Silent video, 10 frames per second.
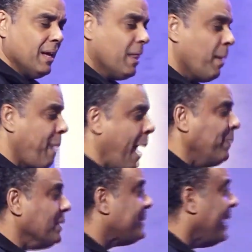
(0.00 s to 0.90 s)
The
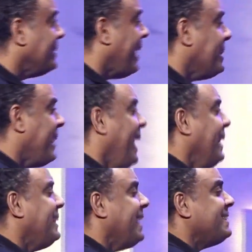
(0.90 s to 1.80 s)
Bible says that
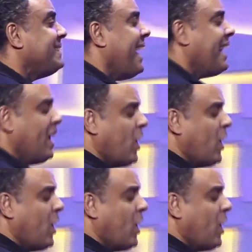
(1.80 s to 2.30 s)
they said,